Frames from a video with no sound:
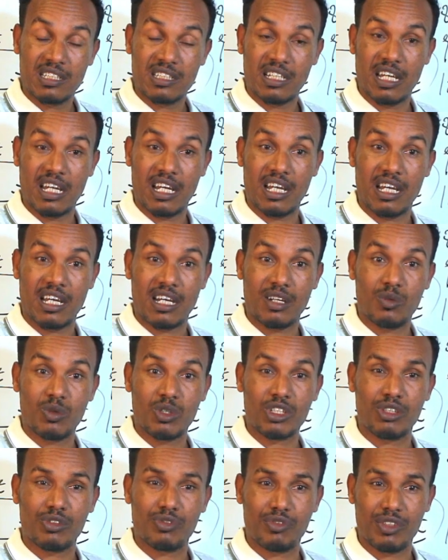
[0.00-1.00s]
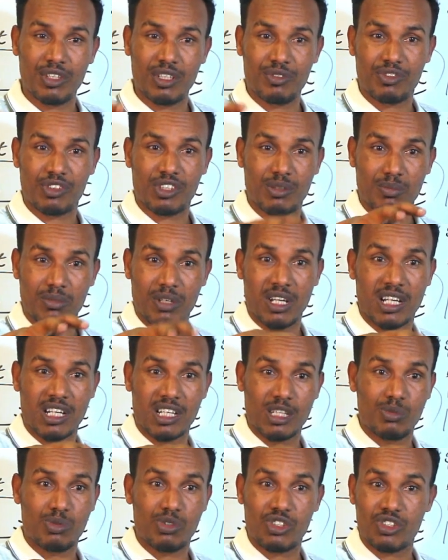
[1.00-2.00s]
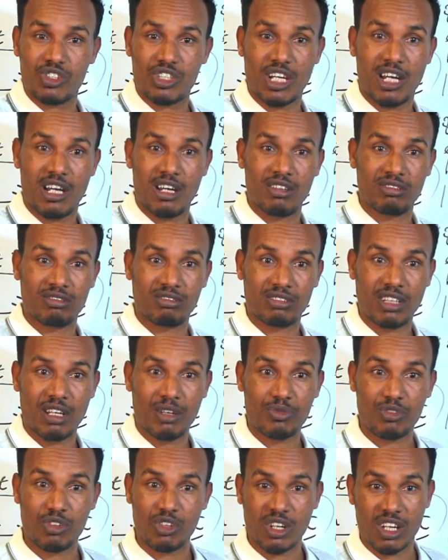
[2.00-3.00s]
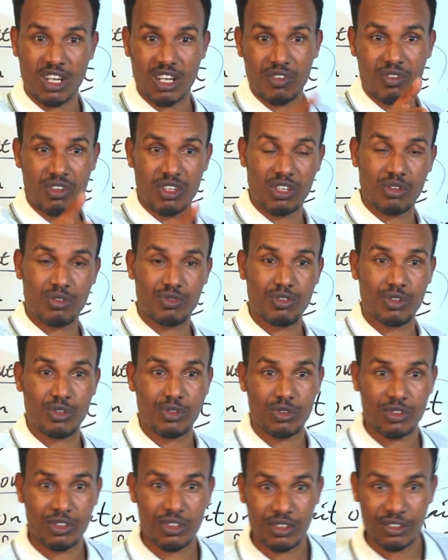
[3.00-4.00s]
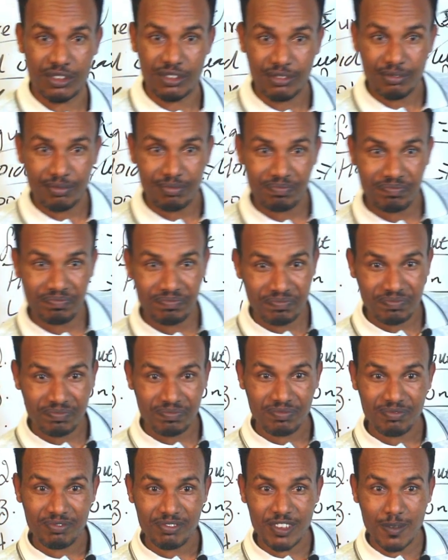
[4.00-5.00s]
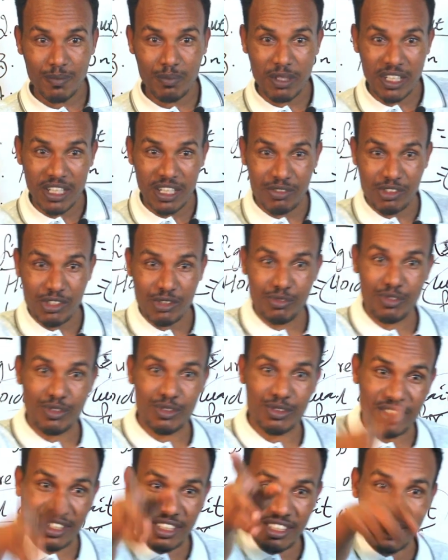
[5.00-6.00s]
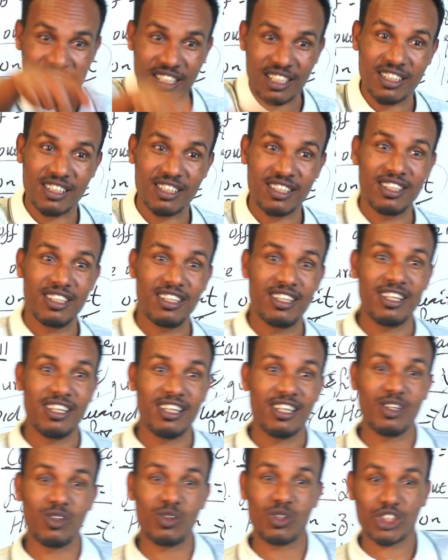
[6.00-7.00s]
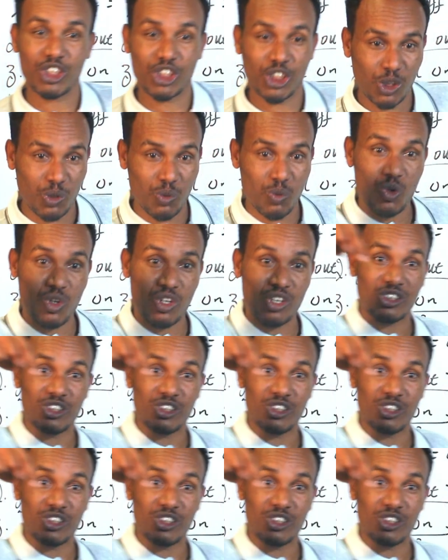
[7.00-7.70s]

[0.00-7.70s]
Yeah, what do you feel if somebody keeps you down after giving you food? Somebody gives you food and then he or she like won't